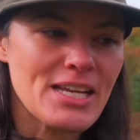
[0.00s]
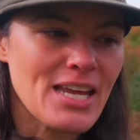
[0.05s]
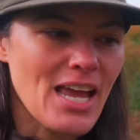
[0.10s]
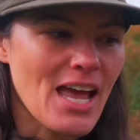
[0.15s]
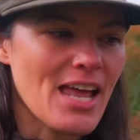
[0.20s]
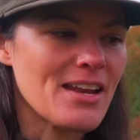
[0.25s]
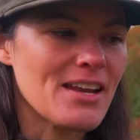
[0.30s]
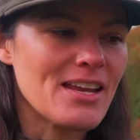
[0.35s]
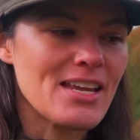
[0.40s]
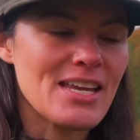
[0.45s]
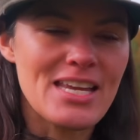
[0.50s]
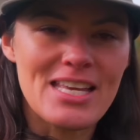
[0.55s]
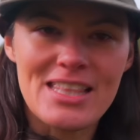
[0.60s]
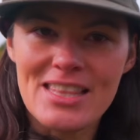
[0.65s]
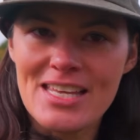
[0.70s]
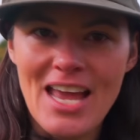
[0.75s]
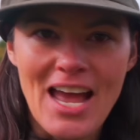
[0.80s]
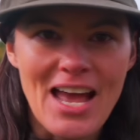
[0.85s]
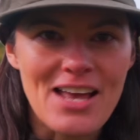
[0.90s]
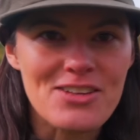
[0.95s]
again, in
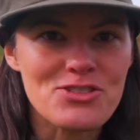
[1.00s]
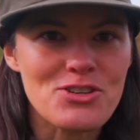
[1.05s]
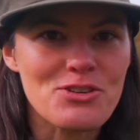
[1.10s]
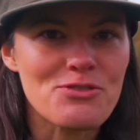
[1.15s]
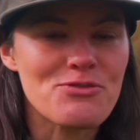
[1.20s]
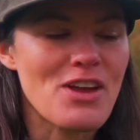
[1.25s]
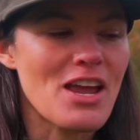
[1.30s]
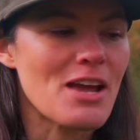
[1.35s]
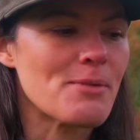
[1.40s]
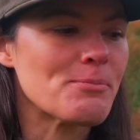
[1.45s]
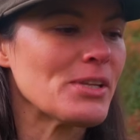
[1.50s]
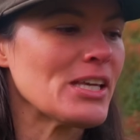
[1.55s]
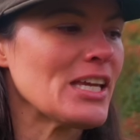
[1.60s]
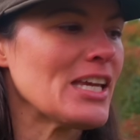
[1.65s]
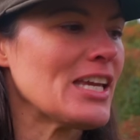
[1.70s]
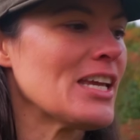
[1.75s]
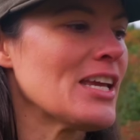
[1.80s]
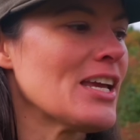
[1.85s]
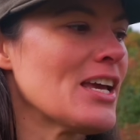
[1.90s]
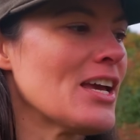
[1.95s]
the aster
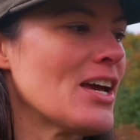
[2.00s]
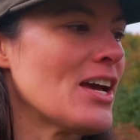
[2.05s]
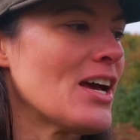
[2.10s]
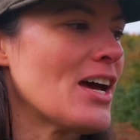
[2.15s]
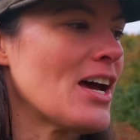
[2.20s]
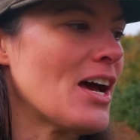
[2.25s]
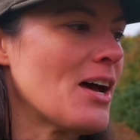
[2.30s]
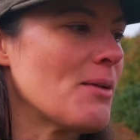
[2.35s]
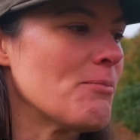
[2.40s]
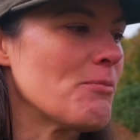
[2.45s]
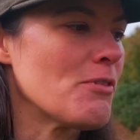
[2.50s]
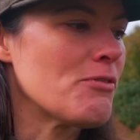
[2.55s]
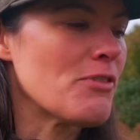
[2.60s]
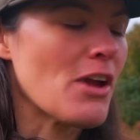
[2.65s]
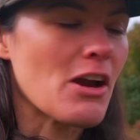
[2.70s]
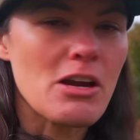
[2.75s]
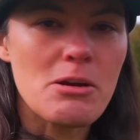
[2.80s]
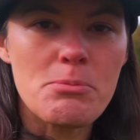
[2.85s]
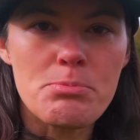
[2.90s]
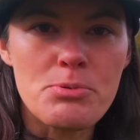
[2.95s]
family, um,
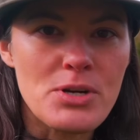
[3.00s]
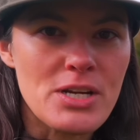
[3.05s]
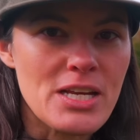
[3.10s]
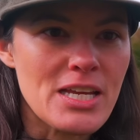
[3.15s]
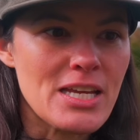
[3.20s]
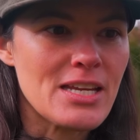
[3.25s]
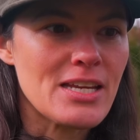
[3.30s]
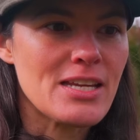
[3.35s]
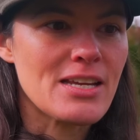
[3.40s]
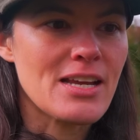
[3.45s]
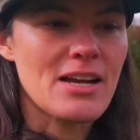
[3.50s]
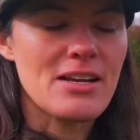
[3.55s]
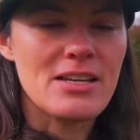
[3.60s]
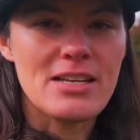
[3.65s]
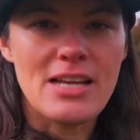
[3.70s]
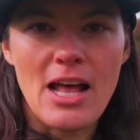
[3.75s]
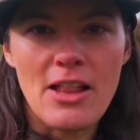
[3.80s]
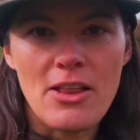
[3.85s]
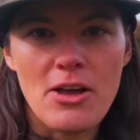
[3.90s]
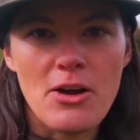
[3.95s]
very pretty kind of
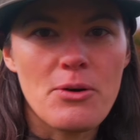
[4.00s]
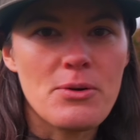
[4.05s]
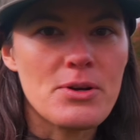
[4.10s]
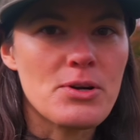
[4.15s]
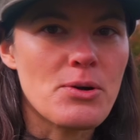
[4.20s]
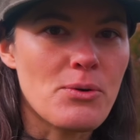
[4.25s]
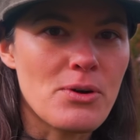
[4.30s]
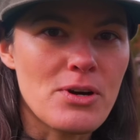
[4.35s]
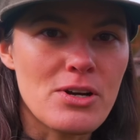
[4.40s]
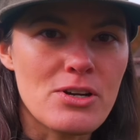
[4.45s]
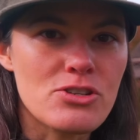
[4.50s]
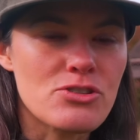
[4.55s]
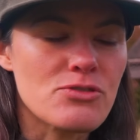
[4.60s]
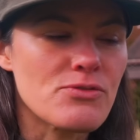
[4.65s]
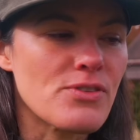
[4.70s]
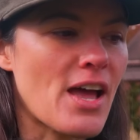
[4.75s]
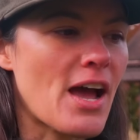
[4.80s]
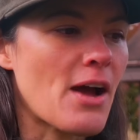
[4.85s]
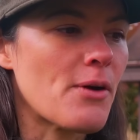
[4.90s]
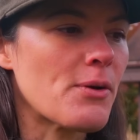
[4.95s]
yellow and orange
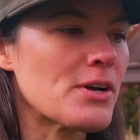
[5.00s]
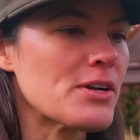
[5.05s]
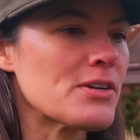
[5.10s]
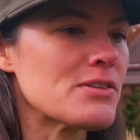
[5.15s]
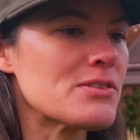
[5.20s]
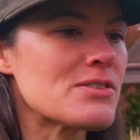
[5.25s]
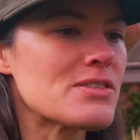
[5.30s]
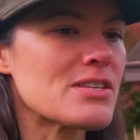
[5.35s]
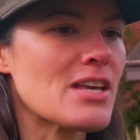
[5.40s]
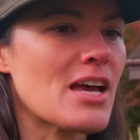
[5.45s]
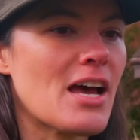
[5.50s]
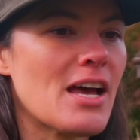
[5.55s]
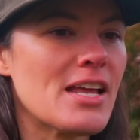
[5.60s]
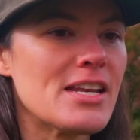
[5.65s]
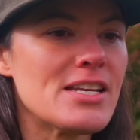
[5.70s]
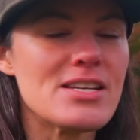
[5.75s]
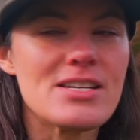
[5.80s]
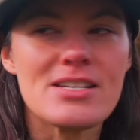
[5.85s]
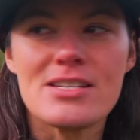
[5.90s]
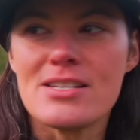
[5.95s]
flowers. Uh,
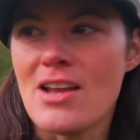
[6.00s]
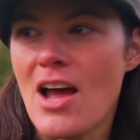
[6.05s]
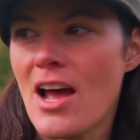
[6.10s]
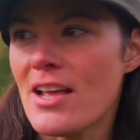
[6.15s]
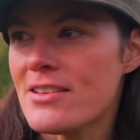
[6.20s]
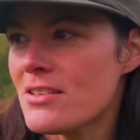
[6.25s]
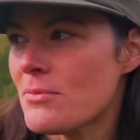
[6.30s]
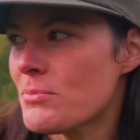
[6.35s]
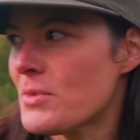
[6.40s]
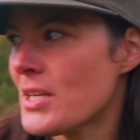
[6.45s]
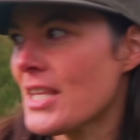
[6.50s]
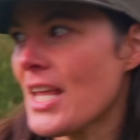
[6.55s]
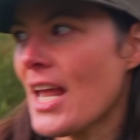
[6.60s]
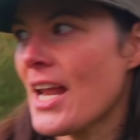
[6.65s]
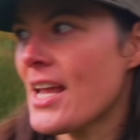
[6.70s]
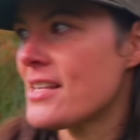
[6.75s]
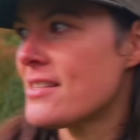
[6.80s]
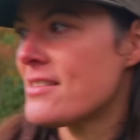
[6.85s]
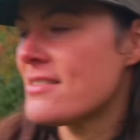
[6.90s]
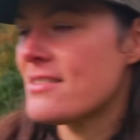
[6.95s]
not something that
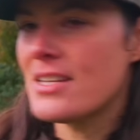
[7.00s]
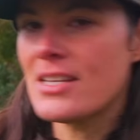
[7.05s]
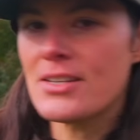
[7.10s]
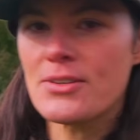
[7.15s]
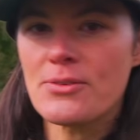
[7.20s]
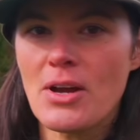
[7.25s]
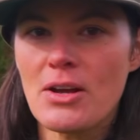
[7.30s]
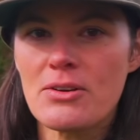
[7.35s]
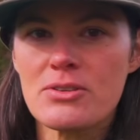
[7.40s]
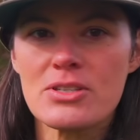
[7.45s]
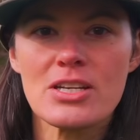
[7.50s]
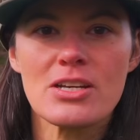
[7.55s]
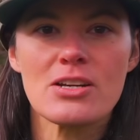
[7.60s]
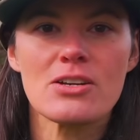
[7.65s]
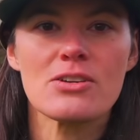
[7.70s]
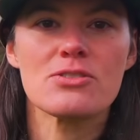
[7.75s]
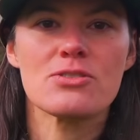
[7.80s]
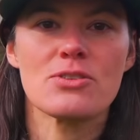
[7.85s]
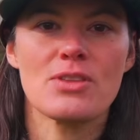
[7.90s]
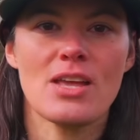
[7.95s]
I had seen around
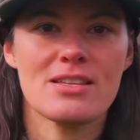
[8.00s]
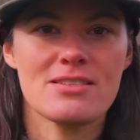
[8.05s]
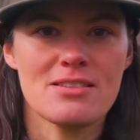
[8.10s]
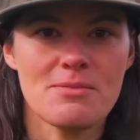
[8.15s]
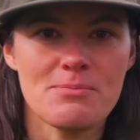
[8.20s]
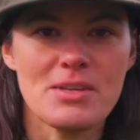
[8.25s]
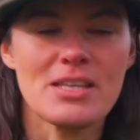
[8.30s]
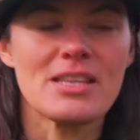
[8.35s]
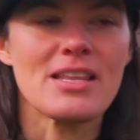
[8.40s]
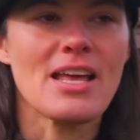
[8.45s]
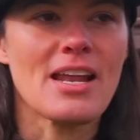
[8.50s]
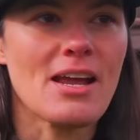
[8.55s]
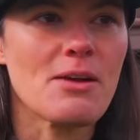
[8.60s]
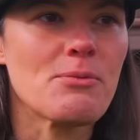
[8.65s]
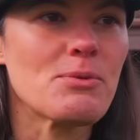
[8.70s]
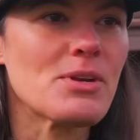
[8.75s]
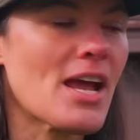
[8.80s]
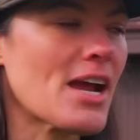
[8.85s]
here, so that's something that I would